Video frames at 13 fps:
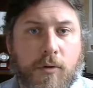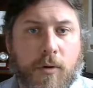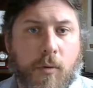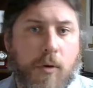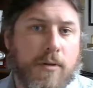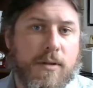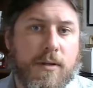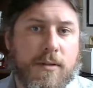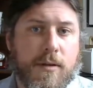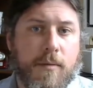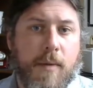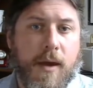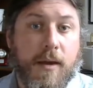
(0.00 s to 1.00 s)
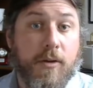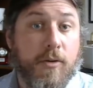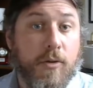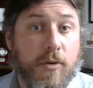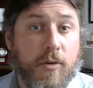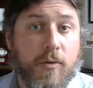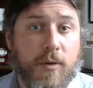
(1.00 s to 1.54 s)
it wants us to make a
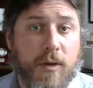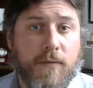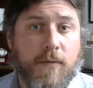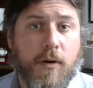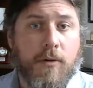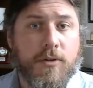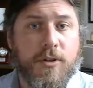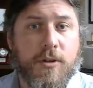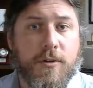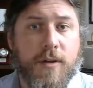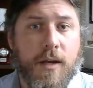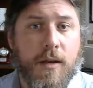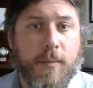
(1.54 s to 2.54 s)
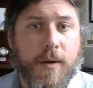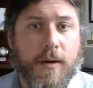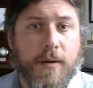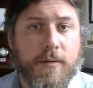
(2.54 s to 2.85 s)
new default geodatabase.